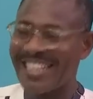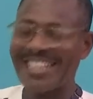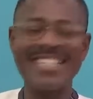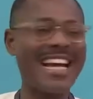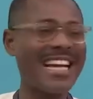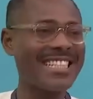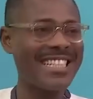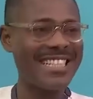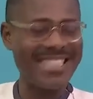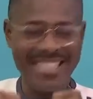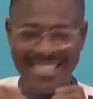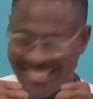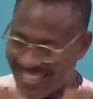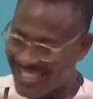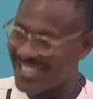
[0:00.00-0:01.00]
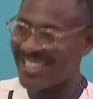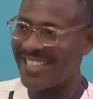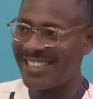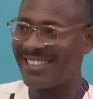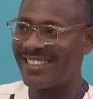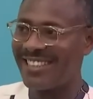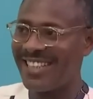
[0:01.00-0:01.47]
That is
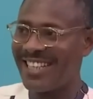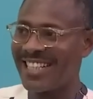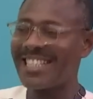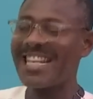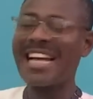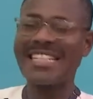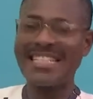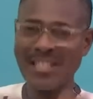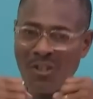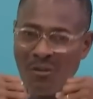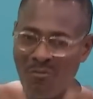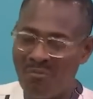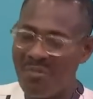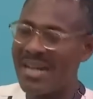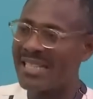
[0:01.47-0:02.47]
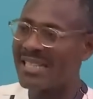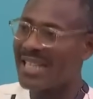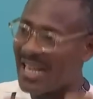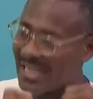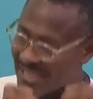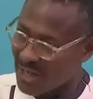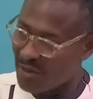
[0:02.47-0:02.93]
zeal. That is
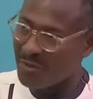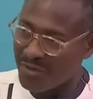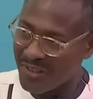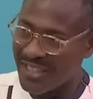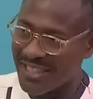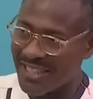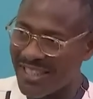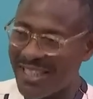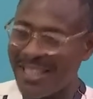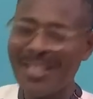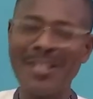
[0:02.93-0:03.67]
mental toughness.